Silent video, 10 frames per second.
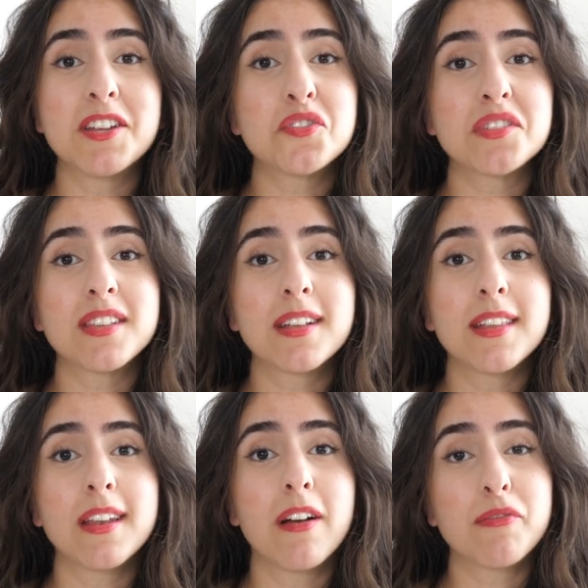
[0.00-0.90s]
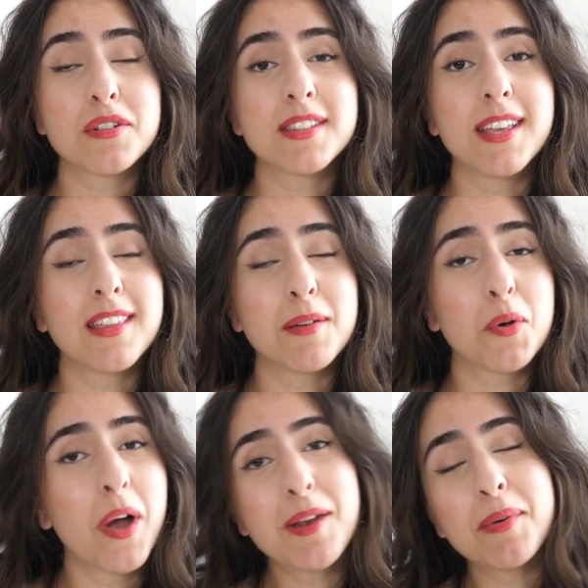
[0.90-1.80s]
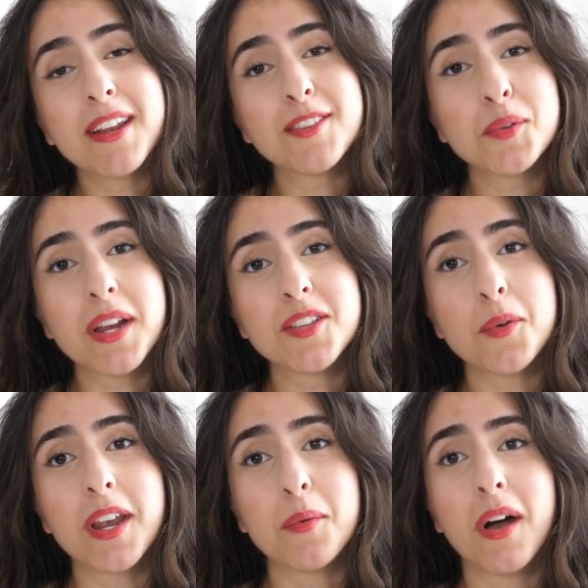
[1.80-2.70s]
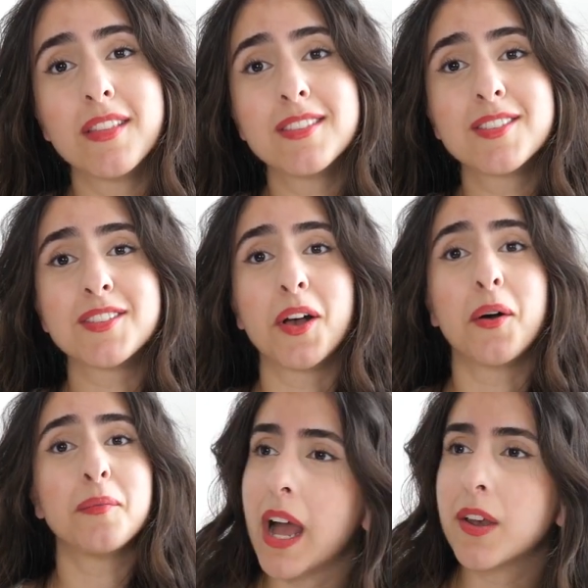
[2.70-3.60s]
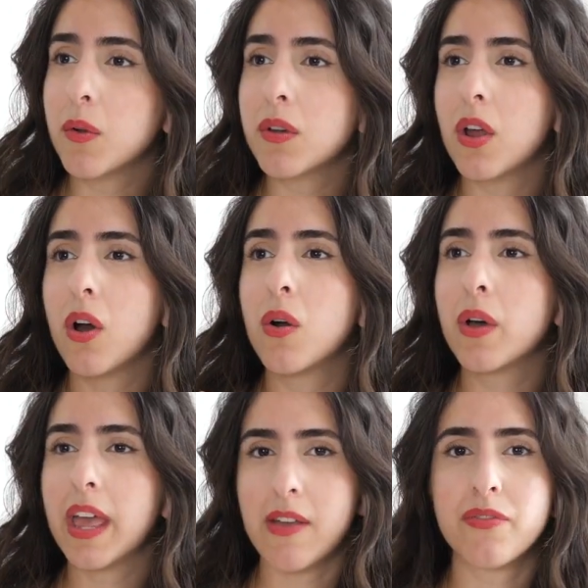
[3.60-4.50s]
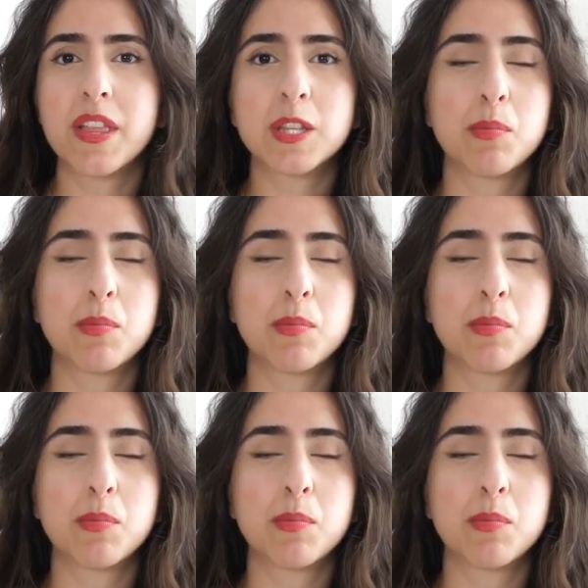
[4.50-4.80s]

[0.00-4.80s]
interestingly enough, we're seeing them quite a bit in 2021. So I don't know if this